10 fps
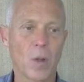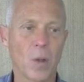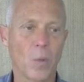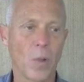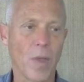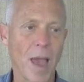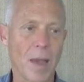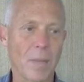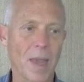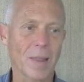will
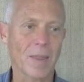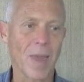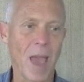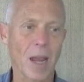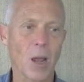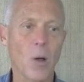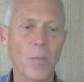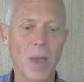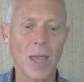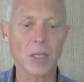that make that home
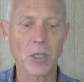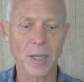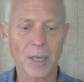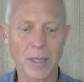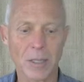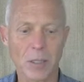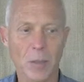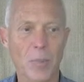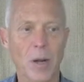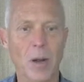page link
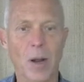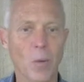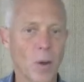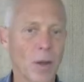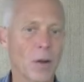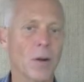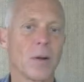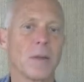disappear, I wonder?